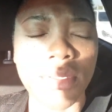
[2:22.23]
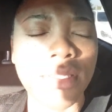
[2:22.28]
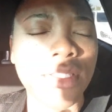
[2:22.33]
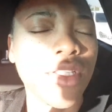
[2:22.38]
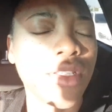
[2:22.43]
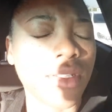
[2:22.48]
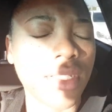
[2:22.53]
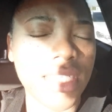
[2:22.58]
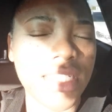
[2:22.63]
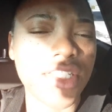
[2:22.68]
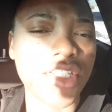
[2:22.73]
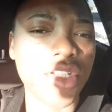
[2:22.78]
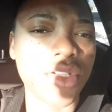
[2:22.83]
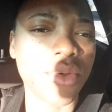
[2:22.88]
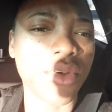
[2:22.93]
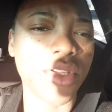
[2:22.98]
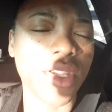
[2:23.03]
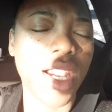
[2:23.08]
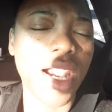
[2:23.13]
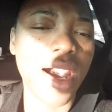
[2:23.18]
because you know
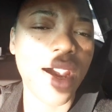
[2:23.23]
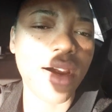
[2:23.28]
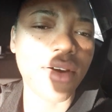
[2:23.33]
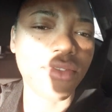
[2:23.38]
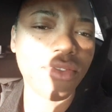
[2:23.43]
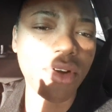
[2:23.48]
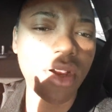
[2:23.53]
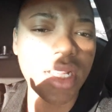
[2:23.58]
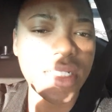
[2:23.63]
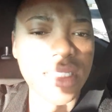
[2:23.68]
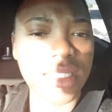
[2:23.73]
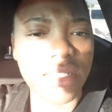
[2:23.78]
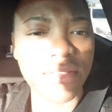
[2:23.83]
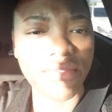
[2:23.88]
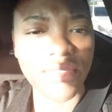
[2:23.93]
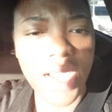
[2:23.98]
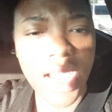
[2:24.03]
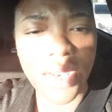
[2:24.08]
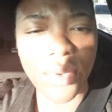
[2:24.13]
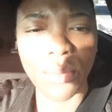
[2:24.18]
you have God's
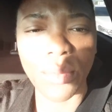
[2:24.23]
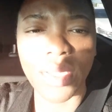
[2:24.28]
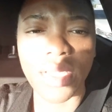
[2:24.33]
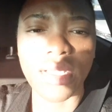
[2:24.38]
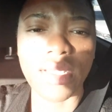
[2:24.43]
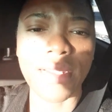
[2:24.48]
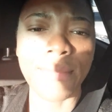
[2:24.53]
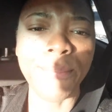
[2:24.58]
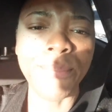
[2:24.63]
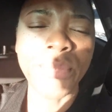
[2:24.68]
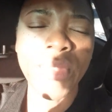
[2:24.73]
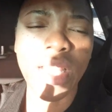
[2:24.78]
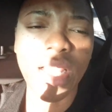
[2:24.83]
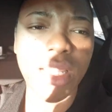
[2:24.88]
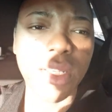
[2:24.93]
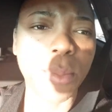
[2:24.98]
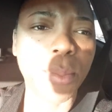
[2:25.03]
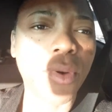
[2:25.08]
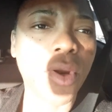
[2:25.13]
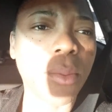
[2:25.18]
divine will
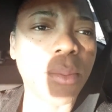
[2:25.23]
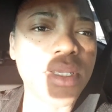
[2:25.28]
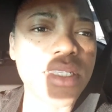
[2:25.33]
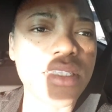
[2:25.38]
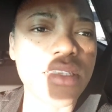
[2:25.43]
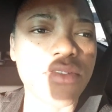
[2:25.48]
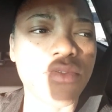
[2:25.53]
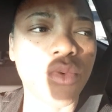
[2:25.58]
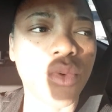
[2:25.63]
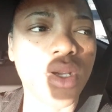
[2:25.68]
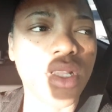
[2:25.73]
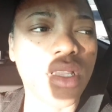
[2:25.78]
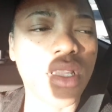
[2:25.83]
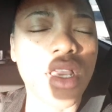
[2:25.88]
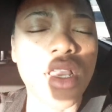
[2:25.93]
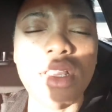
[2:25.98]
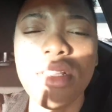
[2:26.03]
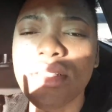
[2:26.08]
and the permissive will.